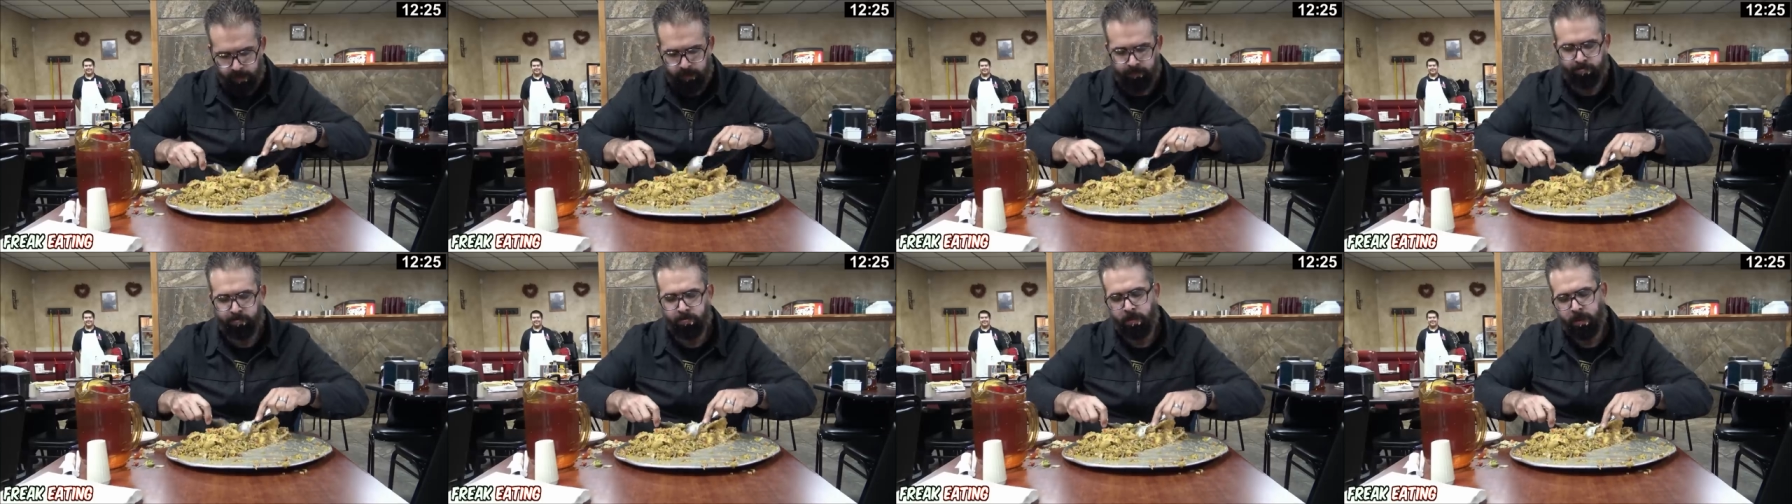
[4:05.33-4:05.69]

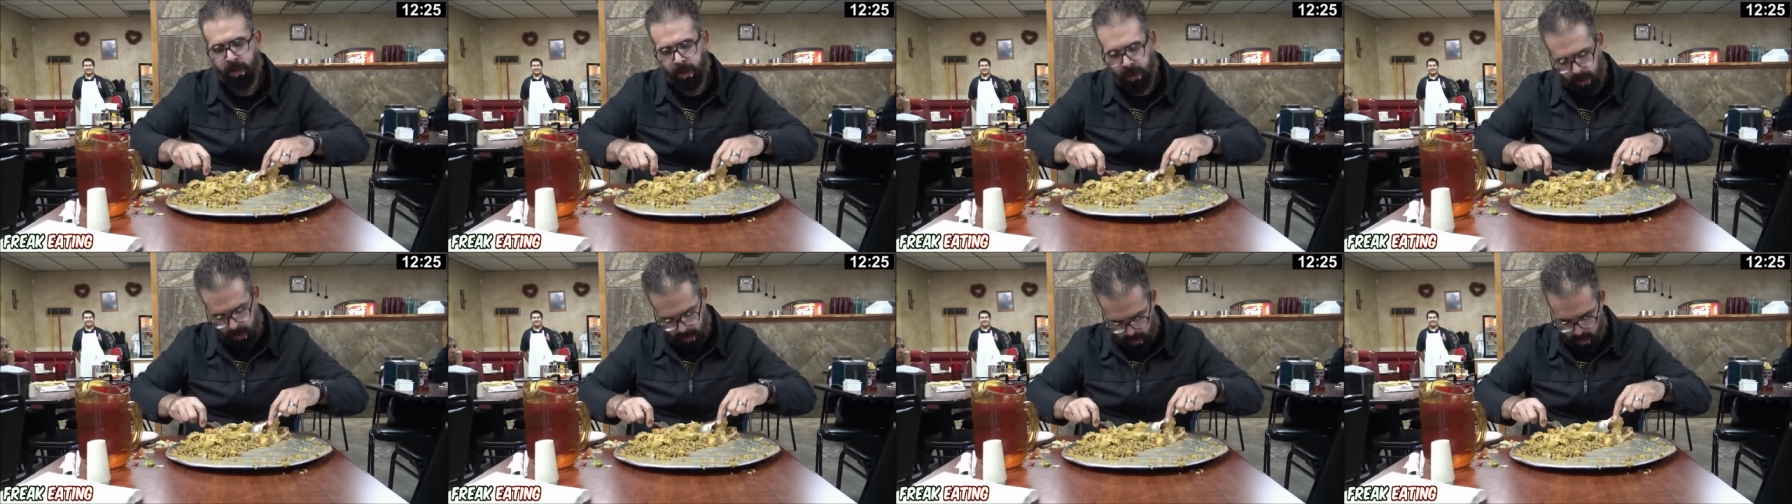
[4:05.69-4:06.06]
It
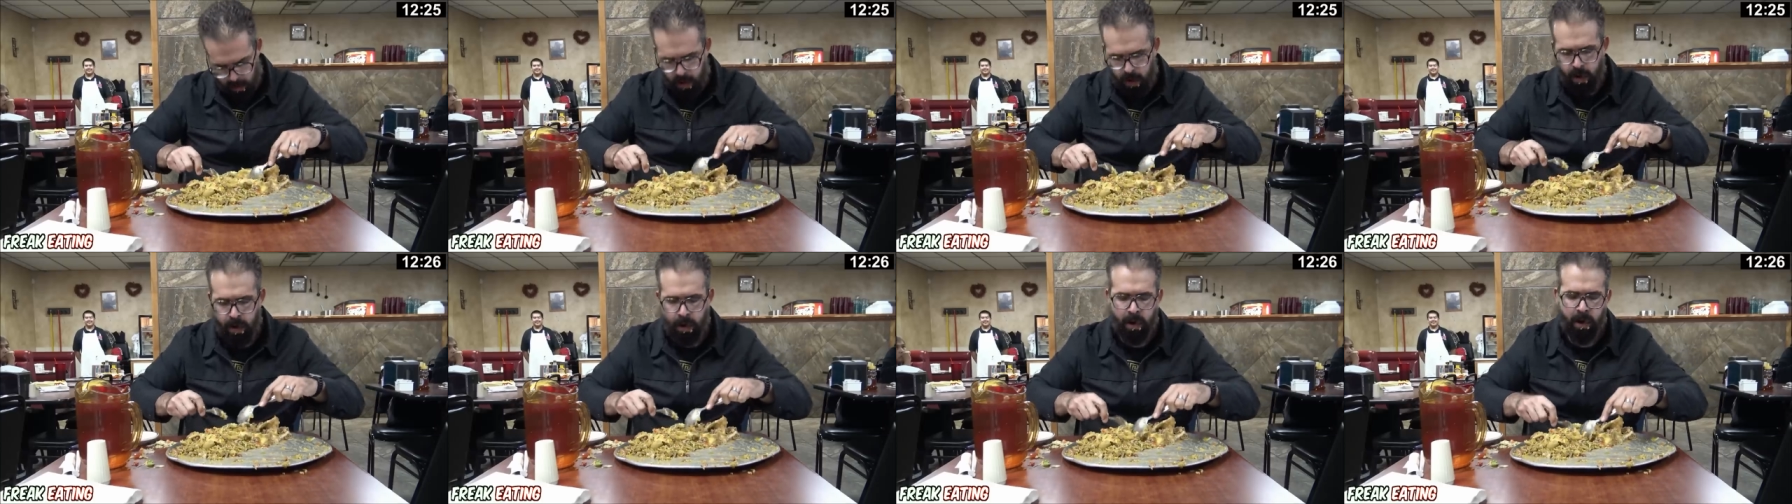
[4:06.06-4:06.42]

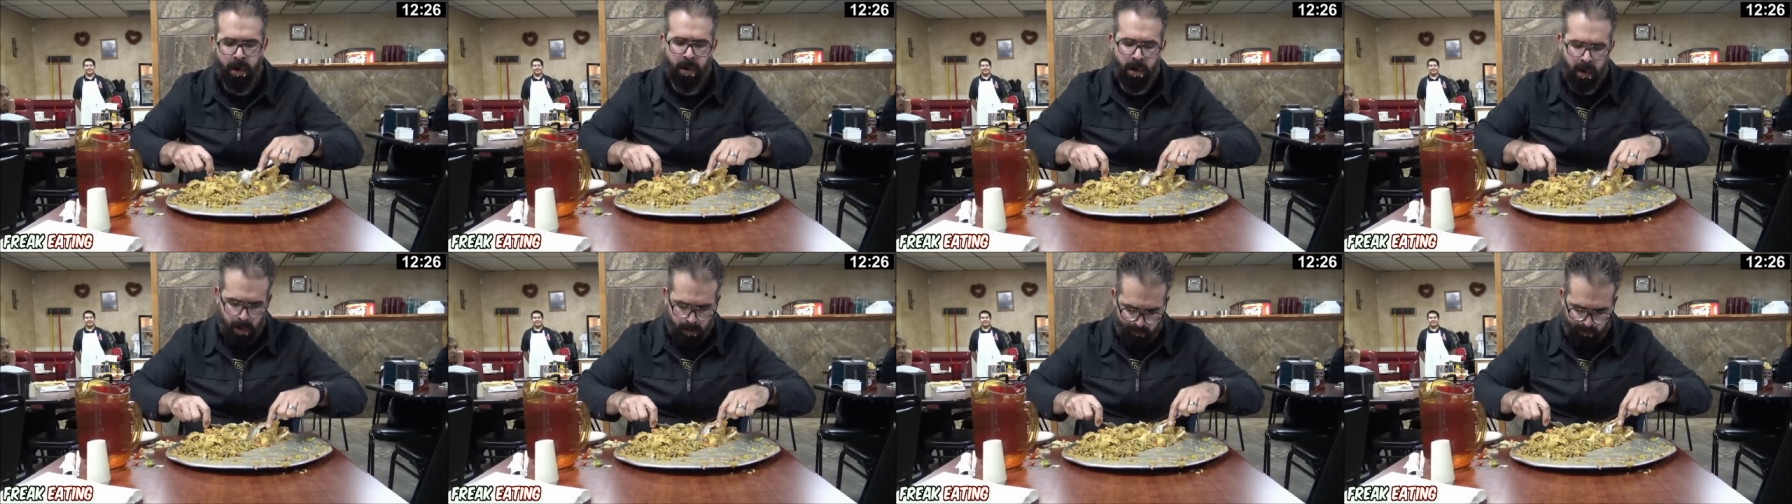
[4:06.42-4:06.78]
varies a
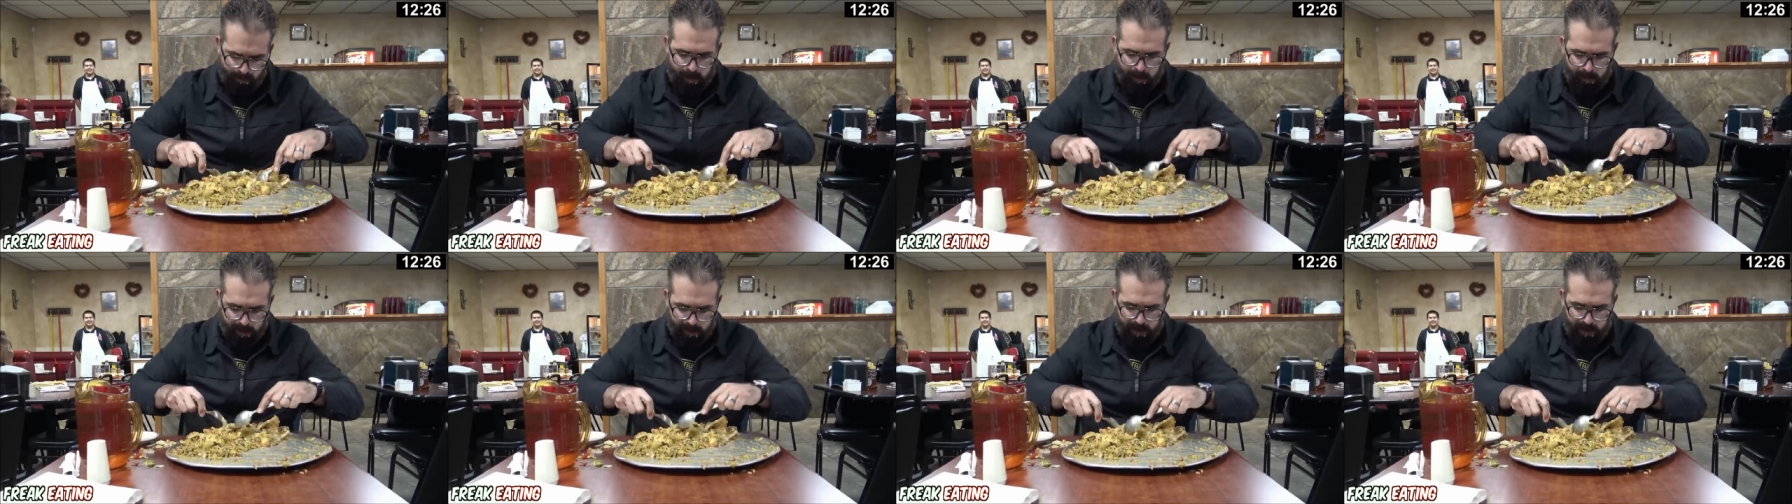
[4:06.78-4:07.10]
little bit, you